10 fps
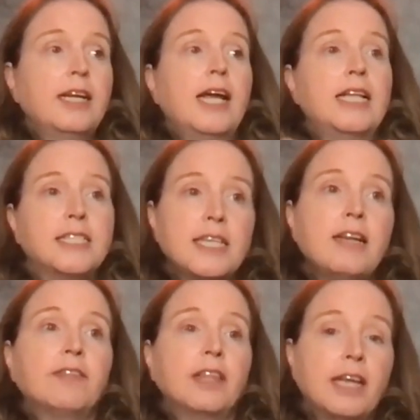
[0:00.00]
And see
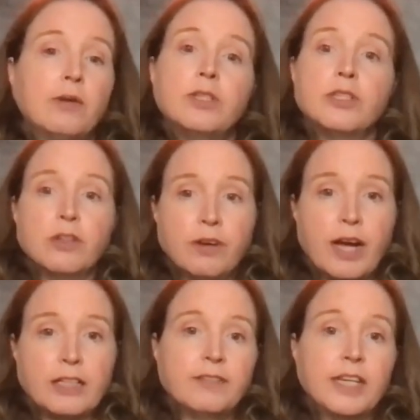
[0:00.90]
if the language is
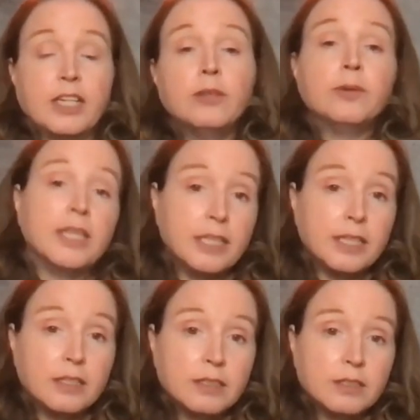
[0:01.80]
correct, if they can do what they did,
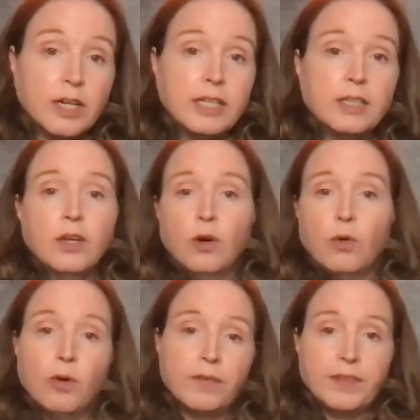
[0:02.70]
right?
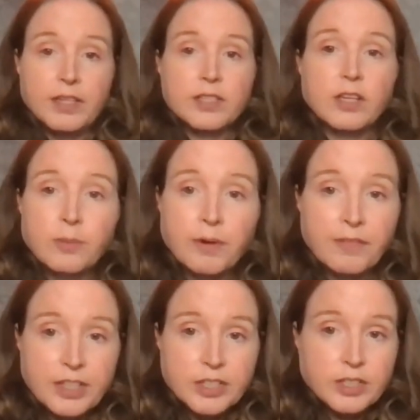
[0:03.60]
Or if there's other
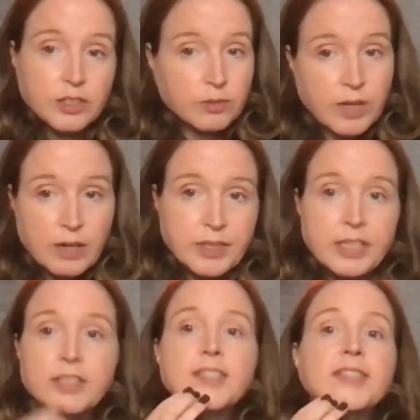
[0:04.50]
provisions around
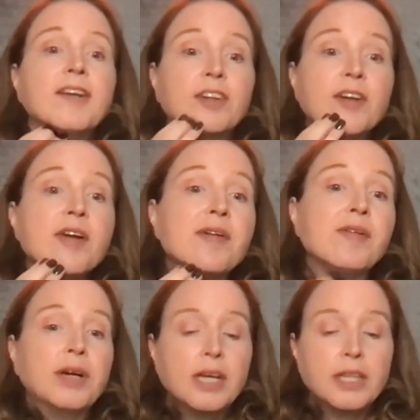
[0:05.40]
it, you just never
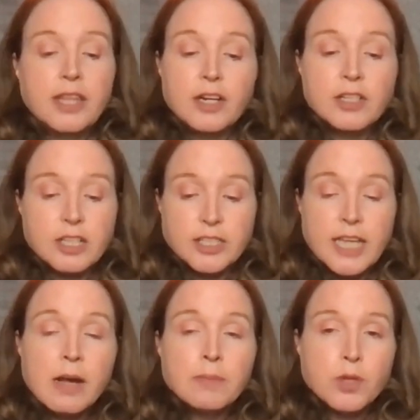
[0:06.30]
know. They're
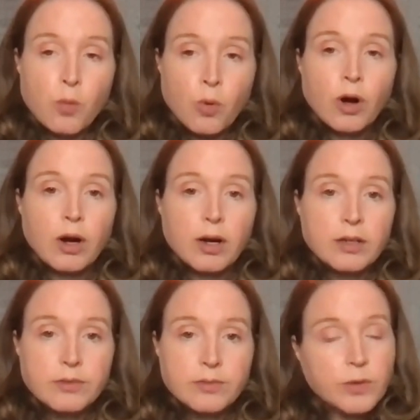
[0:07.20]
set up to work
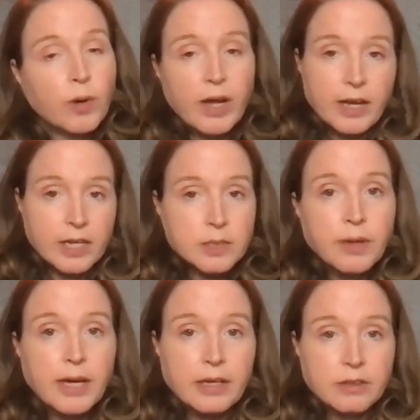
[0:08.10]
the way I
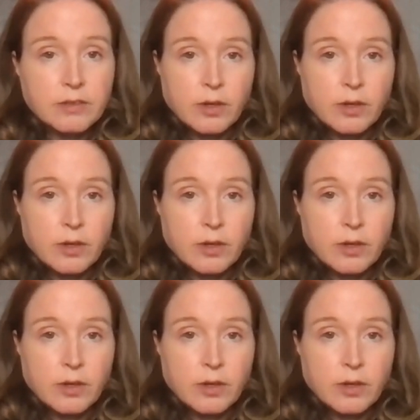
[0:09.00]
explained.